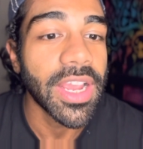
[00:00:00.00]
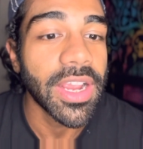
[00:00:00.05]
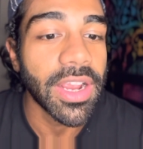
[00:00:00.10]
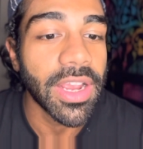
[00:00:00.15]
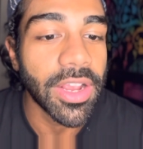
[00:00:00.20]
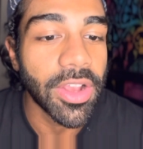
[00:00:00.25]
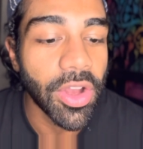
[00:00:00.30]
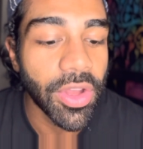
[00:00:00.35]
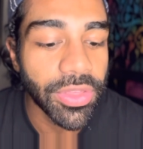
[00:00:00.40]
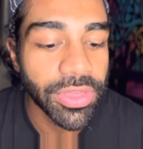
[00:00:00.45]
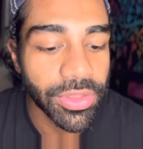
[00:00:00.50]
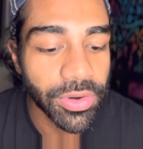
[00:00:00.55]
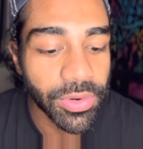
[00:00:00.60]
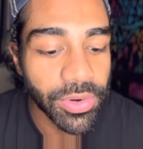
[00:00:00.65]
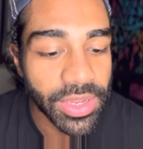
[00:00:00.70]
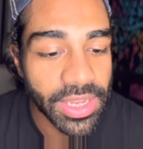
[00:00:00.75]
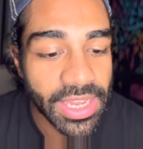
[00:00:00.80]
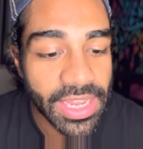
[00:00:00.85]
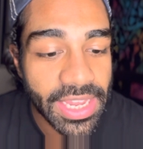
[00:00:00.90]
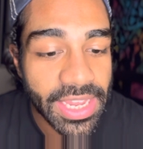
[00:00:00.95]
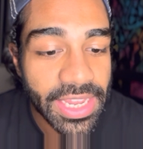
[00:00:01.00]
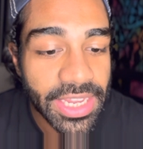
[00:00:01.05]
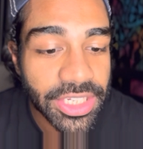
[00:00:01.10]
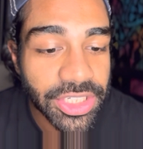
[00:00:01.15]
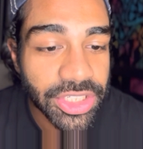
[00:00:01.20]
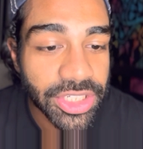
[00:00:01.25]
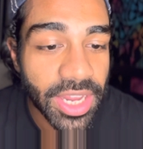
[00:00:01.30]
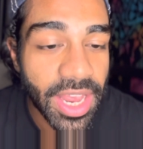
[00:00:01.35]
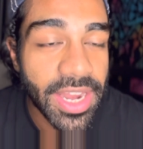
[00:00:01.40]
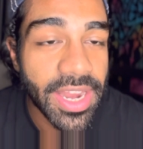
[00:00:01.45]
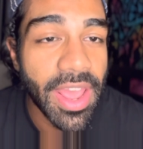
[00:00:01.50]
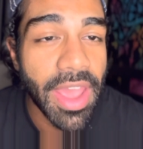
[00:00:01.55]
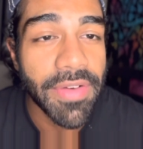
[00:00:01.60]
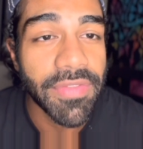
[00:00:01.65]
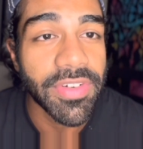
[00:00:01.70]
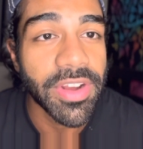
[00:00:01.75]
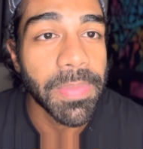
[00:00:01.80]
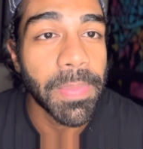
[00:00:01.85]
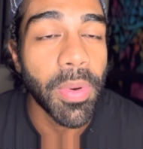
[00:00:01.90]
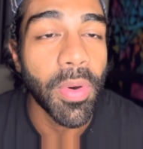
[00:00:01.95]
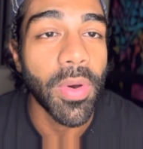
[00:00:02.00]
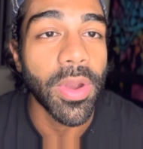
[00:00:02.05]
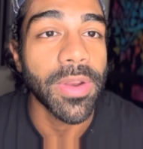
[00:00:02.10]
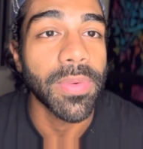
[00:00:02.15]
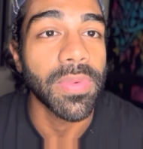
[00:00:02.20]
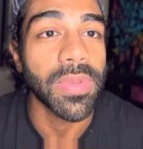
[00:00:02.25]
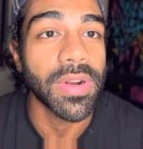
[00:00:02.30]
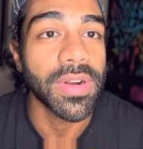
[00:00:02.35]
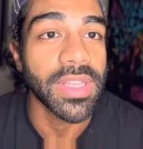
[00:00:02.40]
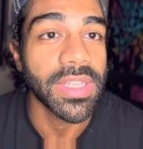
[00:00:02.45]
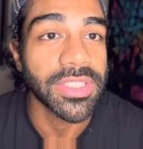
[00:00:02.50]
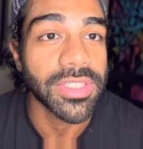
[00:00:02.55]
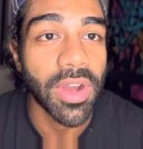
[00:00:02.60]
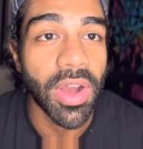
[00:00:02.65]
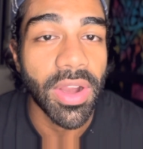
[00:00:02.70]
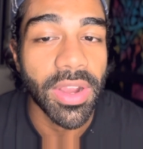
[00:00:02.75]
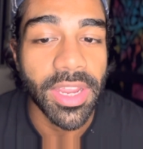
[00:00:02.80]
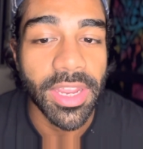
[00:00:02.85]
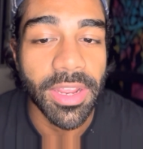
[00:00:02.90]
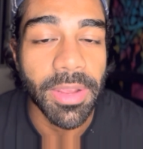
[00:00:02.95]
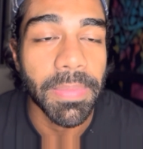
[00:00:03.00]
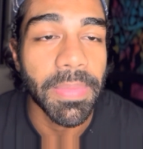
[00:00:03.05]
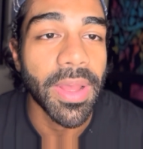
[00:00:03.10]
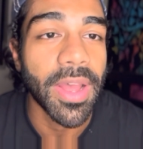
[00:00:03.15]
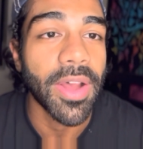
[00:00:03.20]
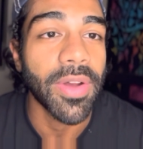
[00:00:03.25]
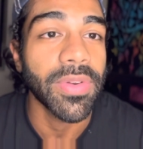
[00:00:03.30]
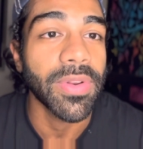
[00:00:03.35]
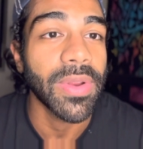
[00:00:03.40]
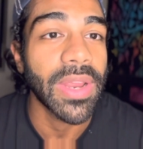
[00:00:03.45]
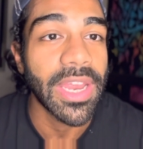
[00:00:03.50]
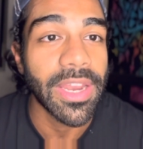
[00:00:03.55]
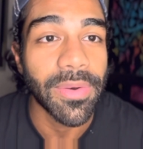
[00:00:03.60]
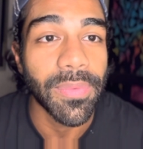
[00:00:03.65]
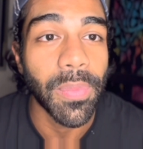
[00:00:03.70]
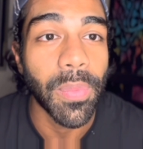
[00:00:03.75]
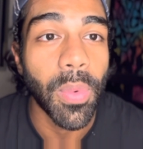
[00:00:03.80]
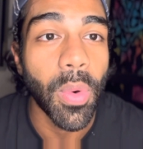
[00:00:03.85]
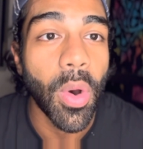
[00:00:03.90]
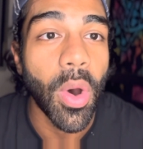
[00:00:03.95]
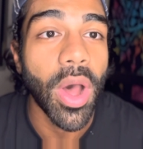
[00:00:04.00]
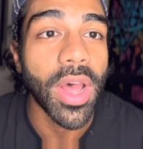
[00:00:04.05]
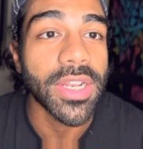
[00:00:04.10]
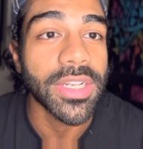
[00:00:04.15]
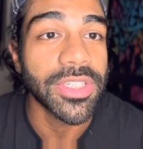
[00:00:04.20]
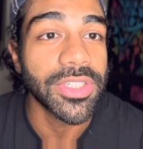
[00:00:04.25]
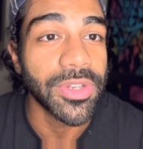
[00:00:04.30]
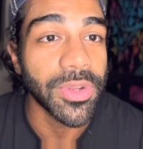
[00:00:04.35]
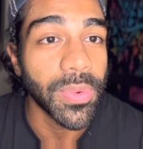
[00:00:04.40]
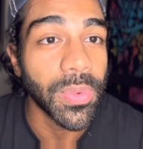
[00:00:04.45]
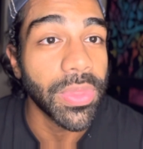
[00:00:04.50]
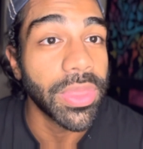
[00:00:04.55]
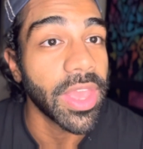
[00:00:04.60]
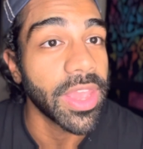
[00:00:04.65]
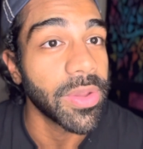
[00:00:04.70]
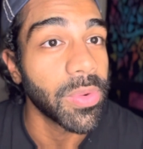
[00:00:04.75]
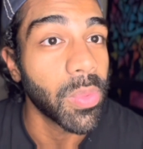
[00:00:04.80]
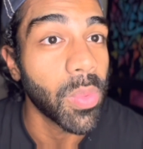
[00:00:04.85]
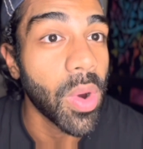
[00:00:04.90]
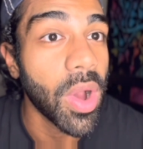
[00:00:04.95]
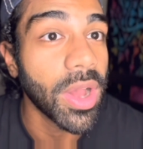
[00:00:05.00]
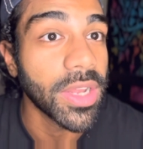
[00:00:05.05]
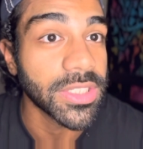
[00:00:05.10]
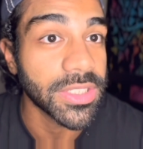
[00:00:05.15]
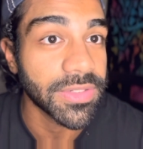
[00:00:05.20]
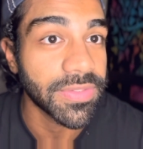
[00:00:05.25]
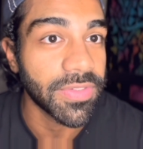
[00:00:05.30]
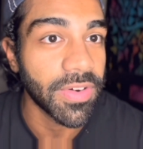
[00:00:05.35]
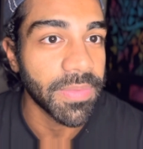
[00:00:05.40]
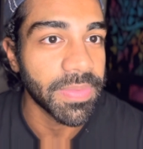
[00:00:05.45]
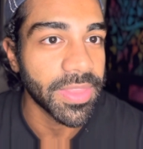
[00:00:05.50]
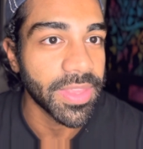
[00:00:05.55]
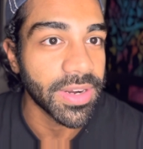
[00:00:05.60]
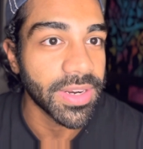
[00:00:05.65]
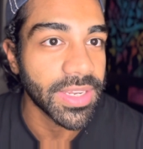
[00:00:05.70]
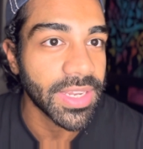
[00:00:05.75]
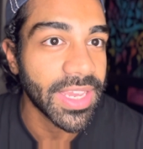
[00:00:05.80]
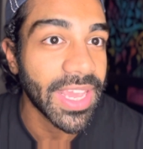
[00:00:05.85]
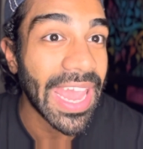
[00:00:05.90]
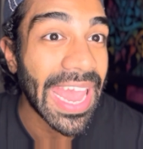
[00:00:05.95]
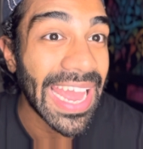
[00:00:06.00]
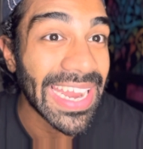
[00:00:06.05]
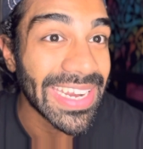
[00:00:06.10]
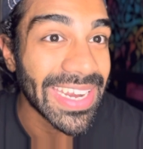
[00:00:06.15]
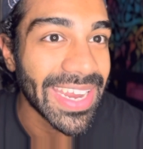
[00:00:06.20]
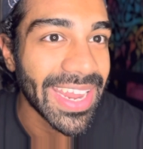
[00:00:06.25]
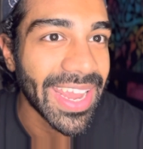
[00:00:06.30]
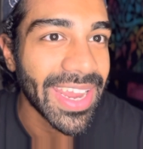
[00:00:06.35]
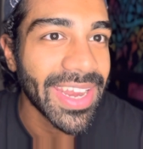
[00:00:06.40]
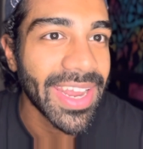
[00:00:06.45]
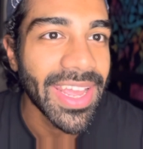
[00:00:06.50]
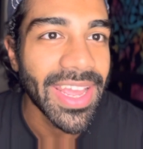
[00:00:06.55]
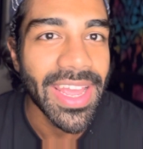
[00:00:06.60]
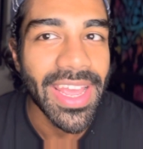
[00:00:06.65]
Go through each and every point. What are they talking about, and what do they want from the candidate?